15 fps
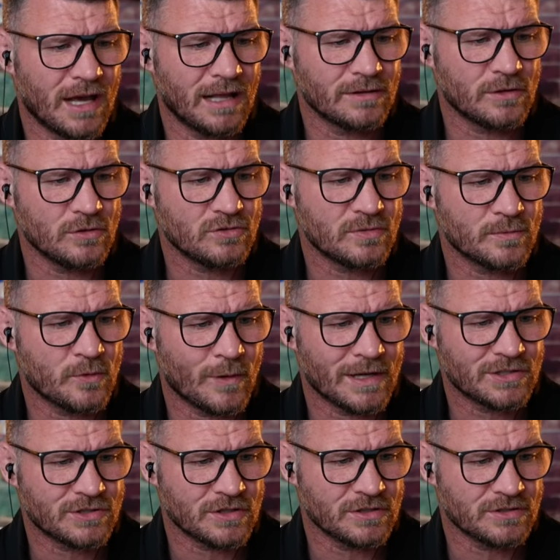do some
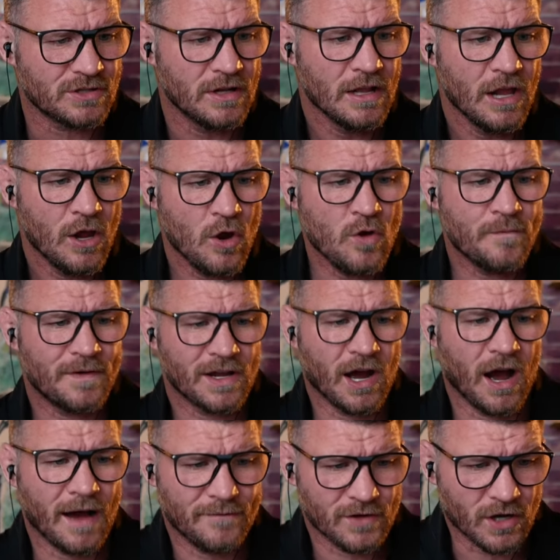questions. Who have I
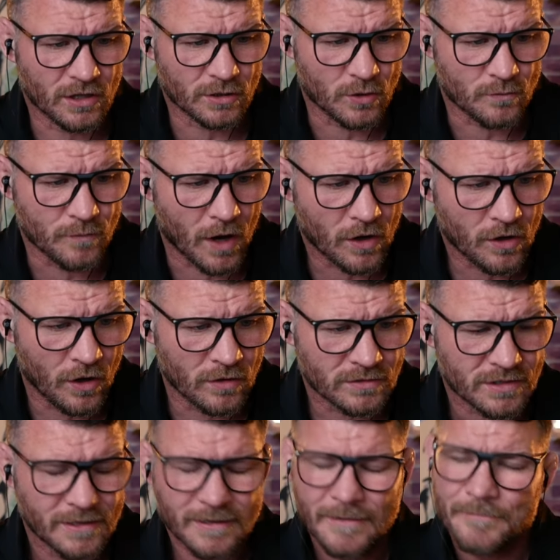got? Have I got Luke Rockhold?
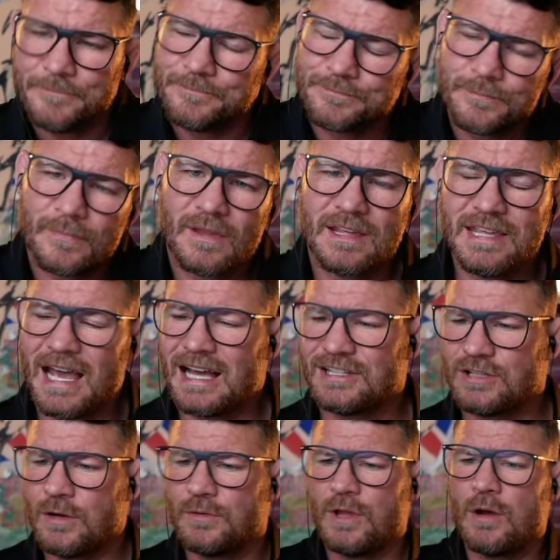Yeah, I
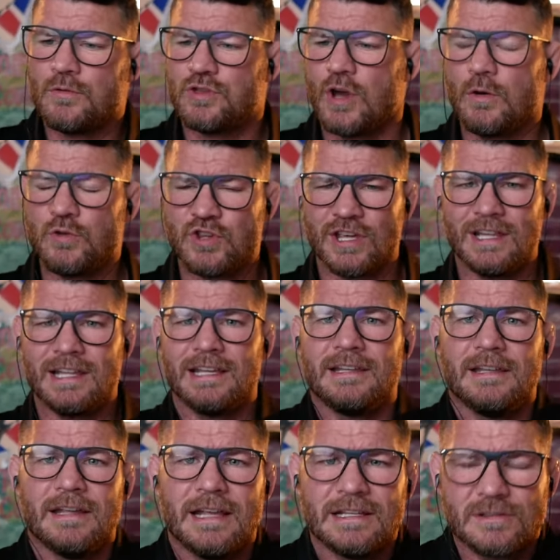don't know. Joe
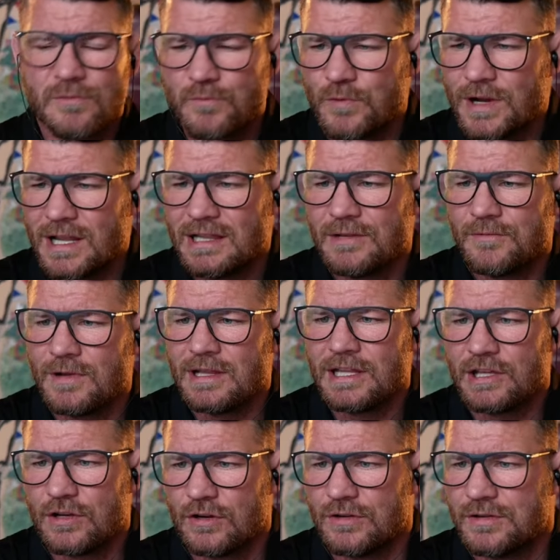Schilling is a really, really
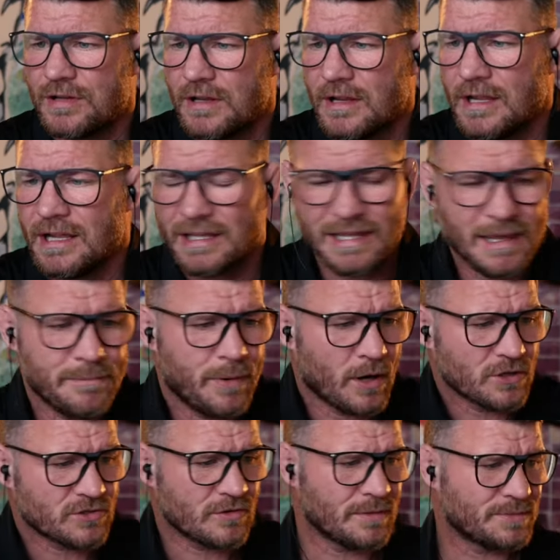good
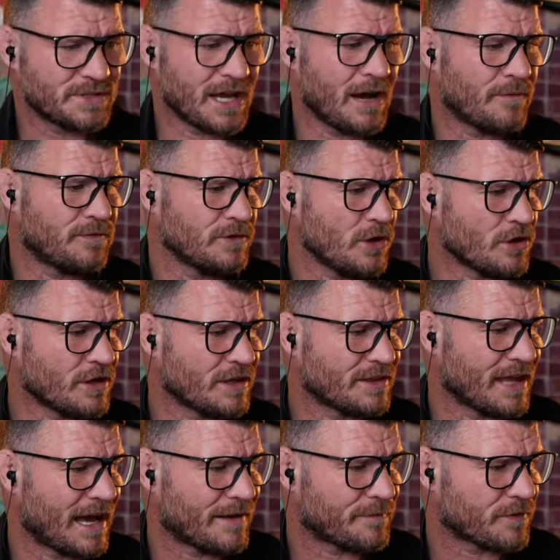kickboxer himself. Look at
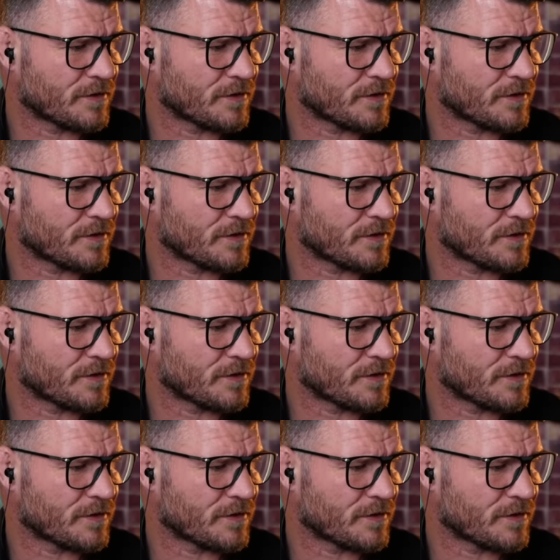that for a